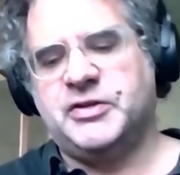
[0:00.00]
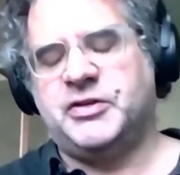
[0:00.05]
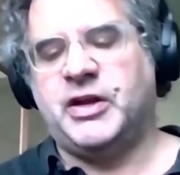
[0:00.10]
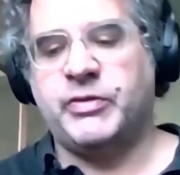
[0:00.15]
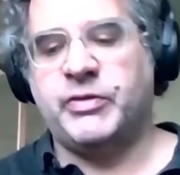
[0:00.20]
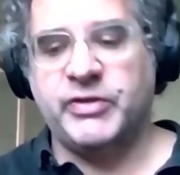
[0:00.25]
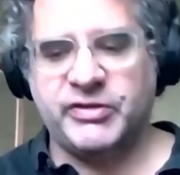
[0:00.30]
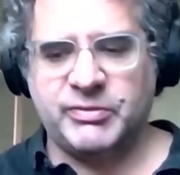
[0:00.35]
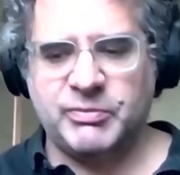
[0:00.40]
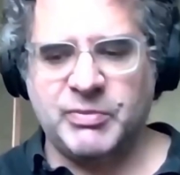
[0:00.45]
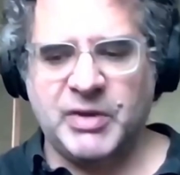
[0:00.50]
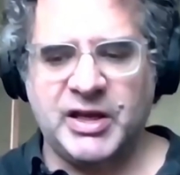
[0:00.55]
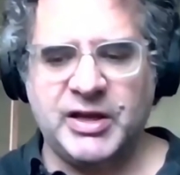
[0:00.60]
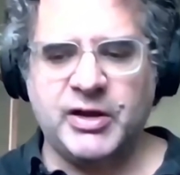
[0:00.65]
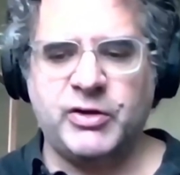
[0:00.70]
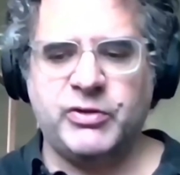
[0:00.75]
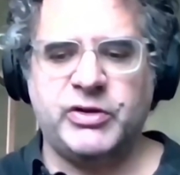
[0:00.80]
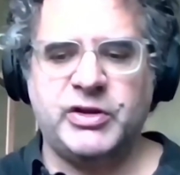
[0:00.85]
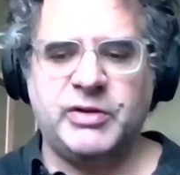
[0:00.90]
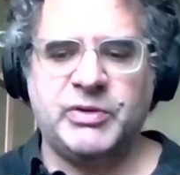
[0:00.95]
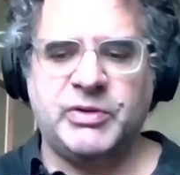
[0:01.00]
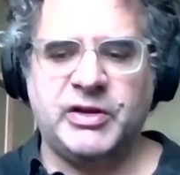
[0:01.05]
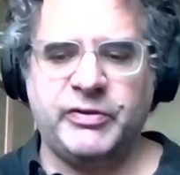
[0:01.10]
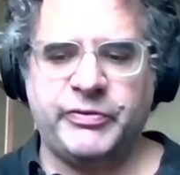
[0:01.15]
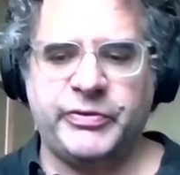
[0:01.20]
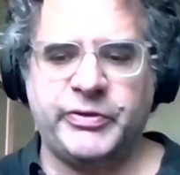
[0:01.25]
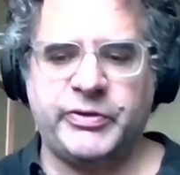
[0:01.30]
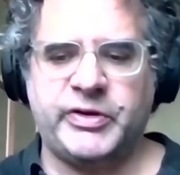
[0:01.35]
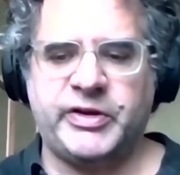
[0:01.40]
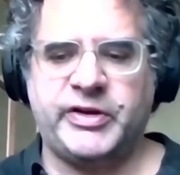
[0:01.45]
and this may only be
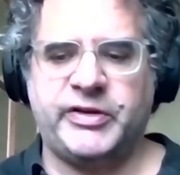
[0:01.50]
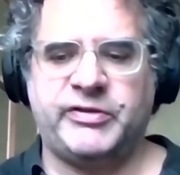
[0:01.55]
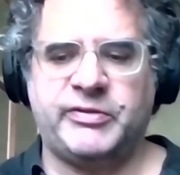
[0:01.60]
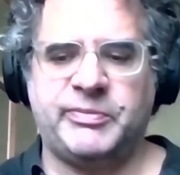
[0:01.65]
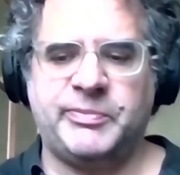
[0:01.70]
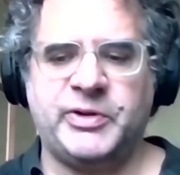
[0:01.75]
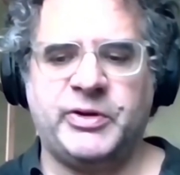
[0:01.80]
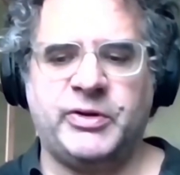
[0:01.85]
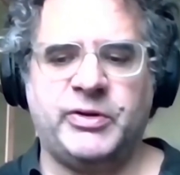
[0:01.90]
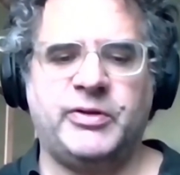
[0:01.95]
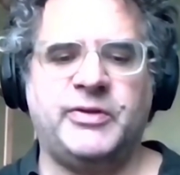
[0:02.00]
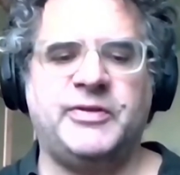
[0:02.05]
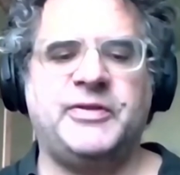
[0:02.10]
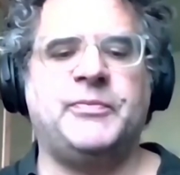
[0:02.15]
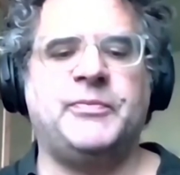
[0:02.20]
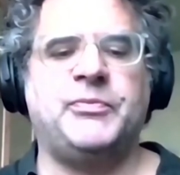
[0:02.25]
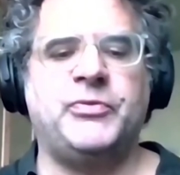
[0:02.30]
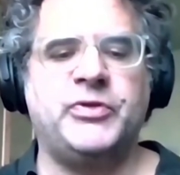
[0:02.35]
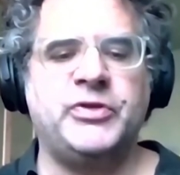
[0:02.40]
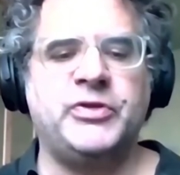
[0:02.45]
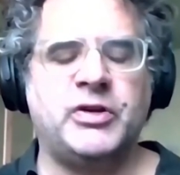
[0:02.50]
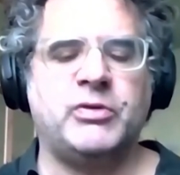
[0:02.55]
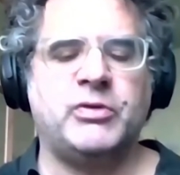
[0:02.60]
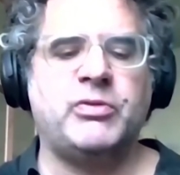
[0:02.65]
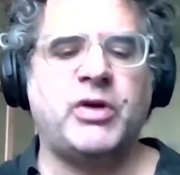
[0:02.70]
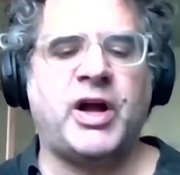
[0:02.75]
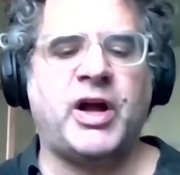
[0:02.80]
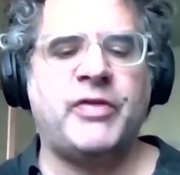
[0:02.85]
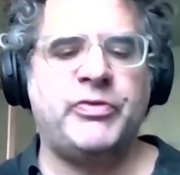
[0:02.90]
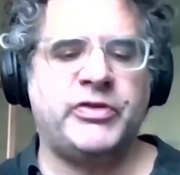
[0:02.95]
for us, but you
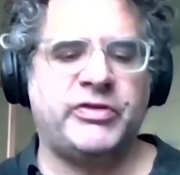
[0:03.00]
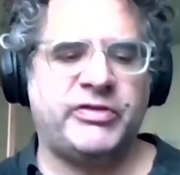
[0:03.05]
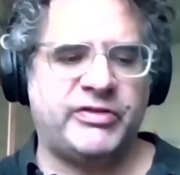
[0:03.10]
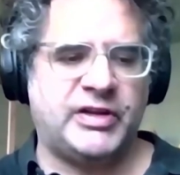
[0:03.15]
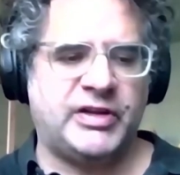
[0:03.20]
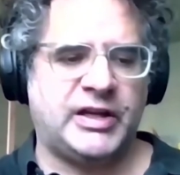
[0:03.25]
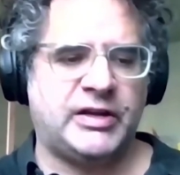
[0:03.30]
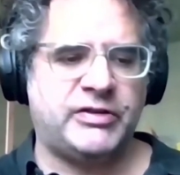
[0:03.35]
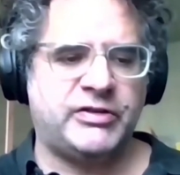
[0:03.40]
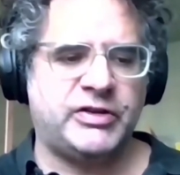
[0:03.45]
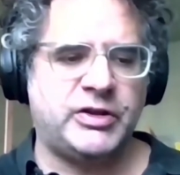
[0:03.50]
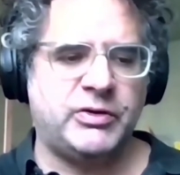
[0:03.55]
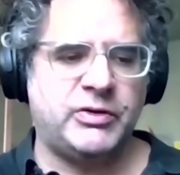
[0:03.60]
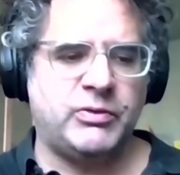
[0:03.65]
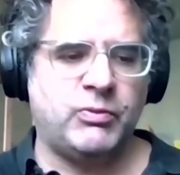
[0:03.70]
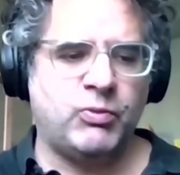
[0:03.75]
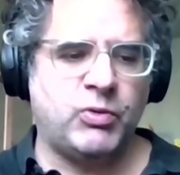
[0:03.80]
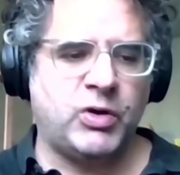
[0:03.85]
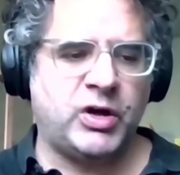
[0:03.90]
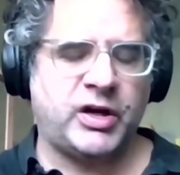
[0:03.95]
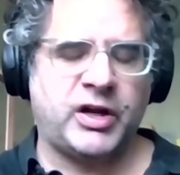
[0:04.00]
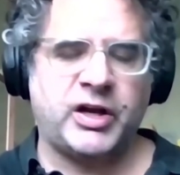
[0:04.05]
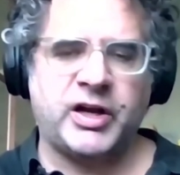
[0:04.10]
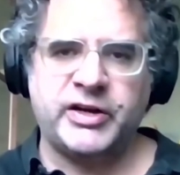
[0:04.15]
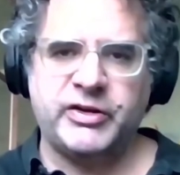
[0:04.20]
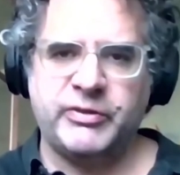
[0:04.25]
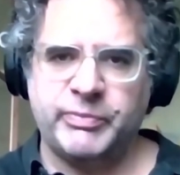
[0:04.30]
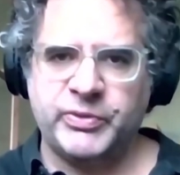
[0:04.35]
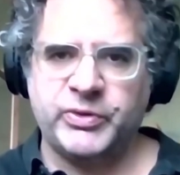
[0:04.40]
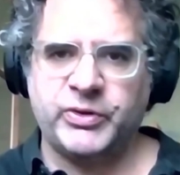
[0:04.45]
know, understanding what
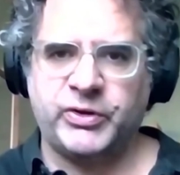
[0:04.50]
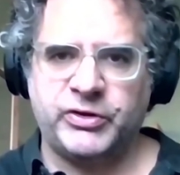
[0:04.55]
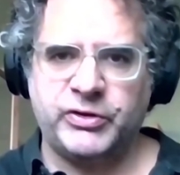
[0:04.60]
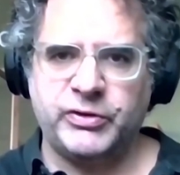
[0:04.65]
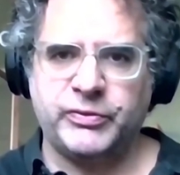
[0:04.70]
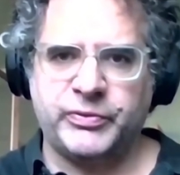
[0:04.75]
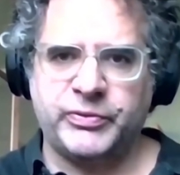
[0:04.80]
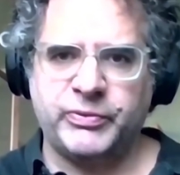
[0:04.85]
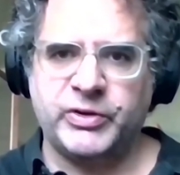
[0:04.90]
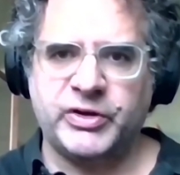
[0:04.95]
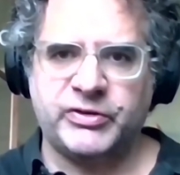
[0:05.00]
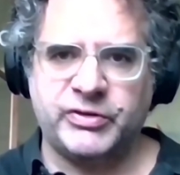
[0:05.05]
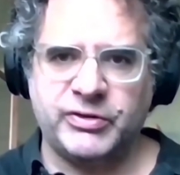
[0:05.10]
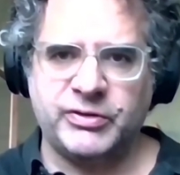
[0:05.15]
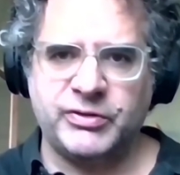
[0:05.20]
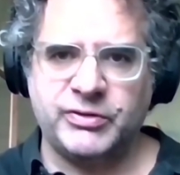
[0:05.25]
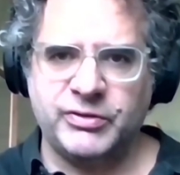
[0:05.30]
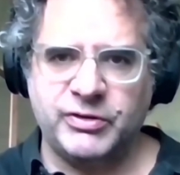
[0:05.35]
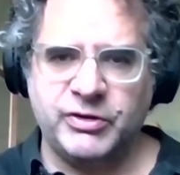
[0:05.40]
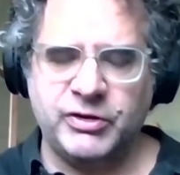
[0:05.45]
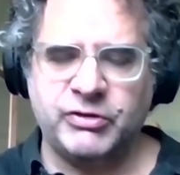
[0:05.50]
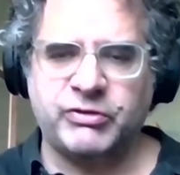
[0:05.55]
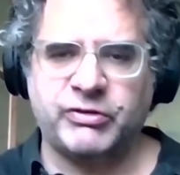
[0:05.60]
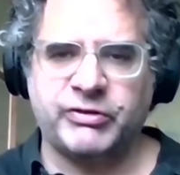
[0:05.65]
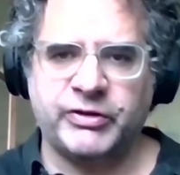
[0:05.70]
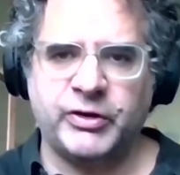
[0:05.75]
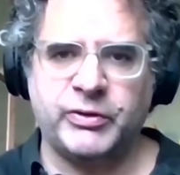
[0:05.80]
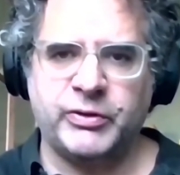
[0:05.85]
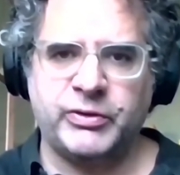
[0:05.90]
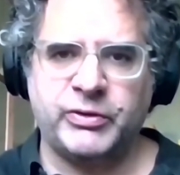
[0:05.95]
kind of book you've written is
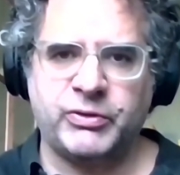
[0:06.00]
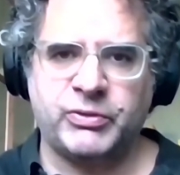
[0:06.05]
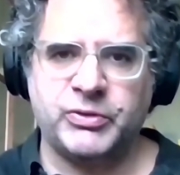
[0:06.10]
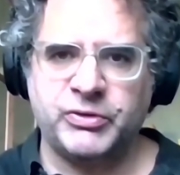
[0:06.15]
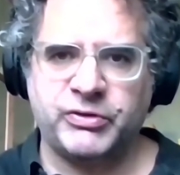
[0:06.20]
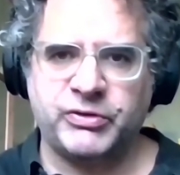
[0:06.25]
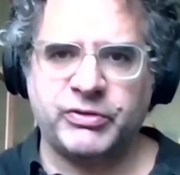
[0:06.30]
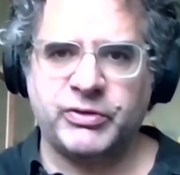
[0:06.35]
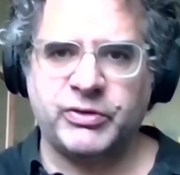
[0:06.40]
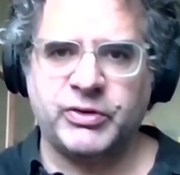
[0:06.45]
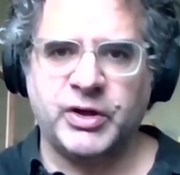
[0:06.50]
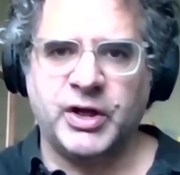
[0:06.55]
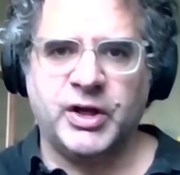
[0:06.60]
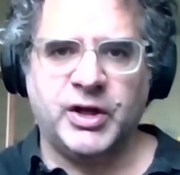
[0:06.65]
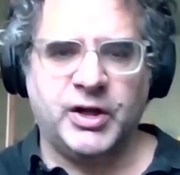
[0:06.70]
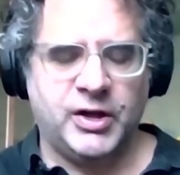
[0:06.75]
so crucial.